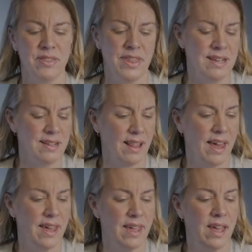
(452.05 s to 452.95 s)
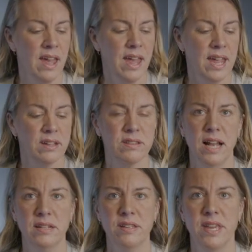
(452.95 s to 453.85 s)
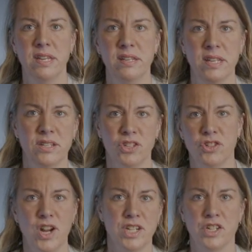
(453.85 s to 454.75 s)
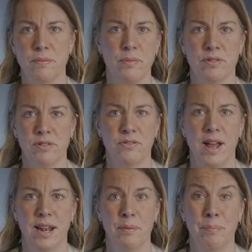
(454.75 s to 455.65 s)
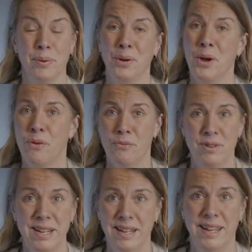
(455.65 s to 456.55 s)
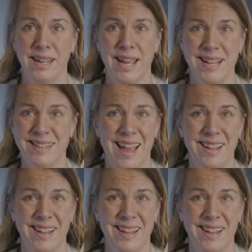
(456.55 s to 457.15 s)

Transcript: things like it'll tell you that you need to stretch the mozzarella, but really